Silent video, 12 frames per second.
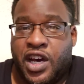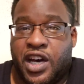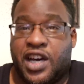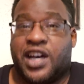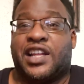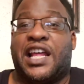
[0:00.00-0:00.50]

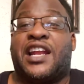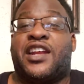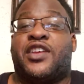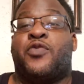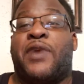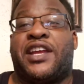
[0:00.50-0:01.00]
A lot of
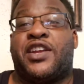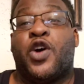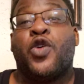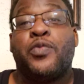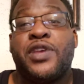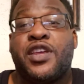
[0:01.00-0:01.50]
you might
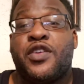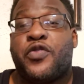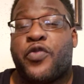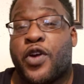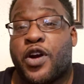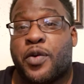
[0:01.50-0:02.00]
know me
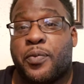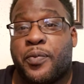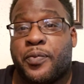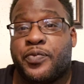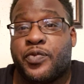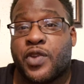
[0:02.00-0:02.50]

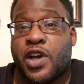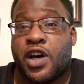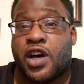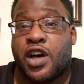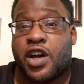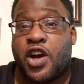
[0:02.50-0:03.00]
from
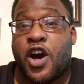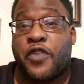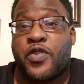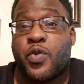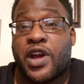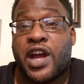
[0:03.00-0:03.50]

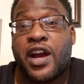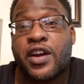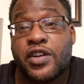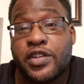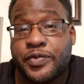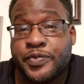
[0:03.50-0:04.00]
Coffee with
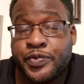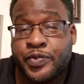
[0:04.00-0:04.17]
Carter,